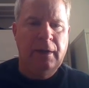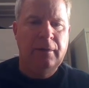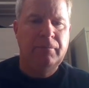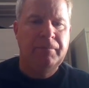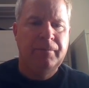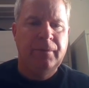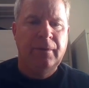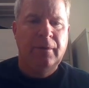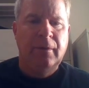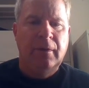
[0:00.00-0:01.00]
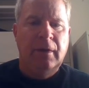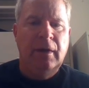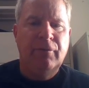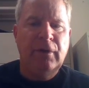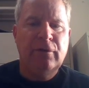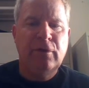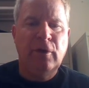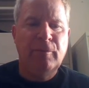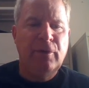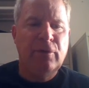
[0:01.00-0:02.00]
And if they
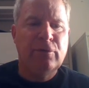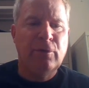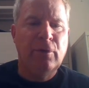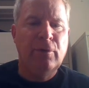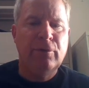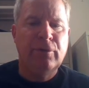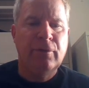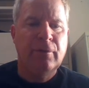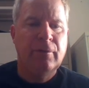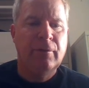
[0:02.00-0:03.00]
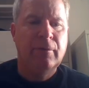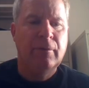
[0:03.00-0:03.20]
tell me the truth,